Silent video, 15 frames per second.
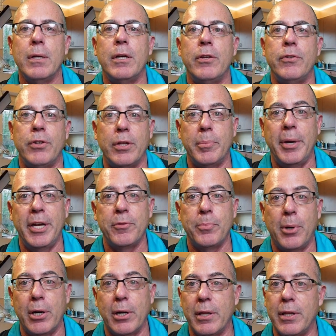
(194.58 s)
So the best
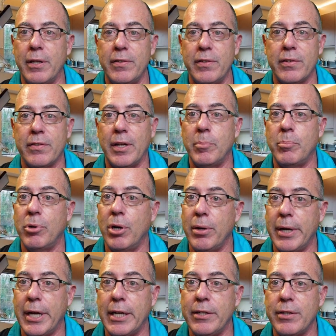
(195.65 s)
part of this is that
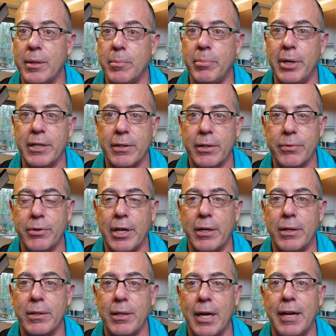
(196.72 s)
ProEdge and Benco
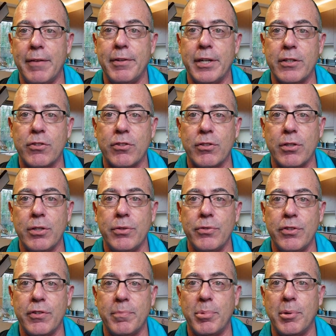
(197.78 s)
Dental have an
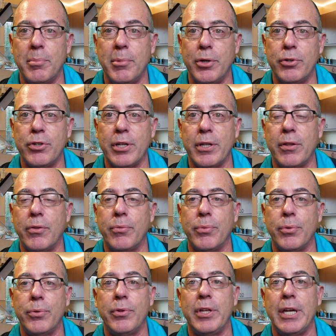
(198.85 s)
exclusive promotion
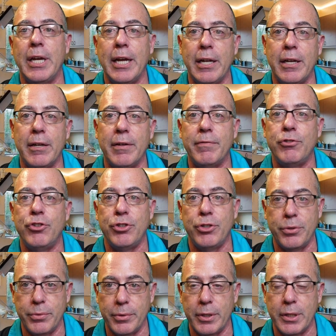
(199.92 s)
through the end of
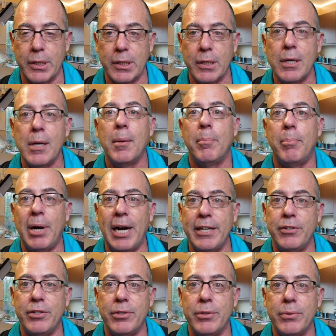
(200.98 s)
June. Buy
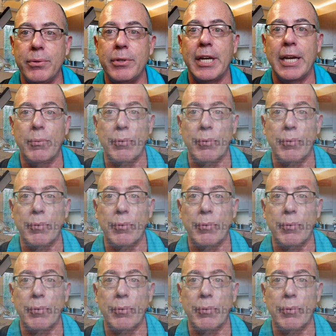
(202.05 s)
2, get